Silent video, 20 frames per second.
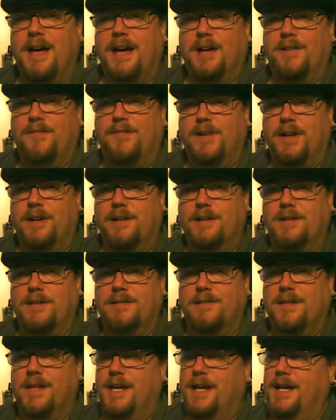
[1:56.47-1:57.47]
I
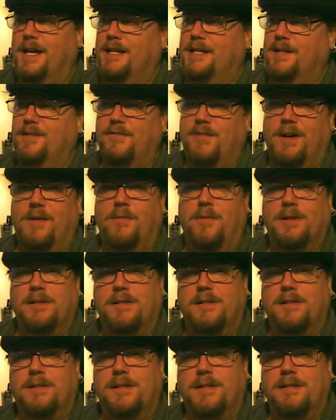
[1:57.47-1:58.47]
figured that if I
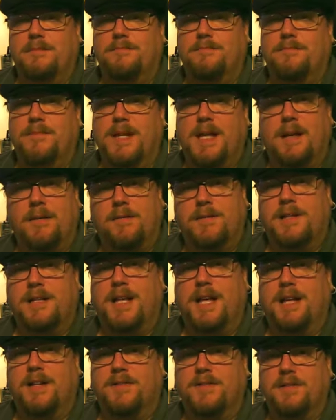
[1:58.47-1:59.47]
wanted to be able to
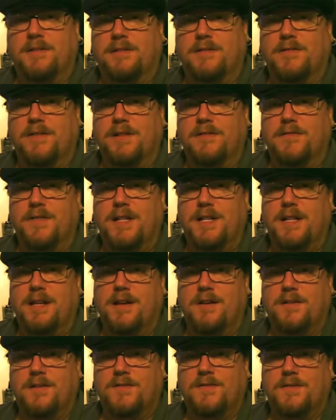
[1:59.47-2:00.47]
catch all of their
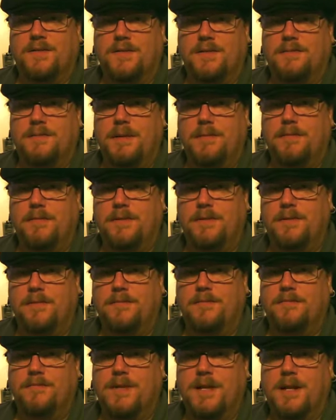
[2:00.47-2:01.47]
videos for those people
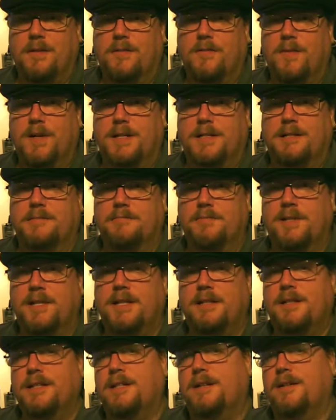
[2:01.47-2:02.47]
who went
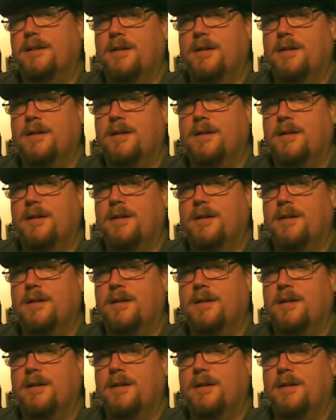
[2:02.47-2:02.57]
completely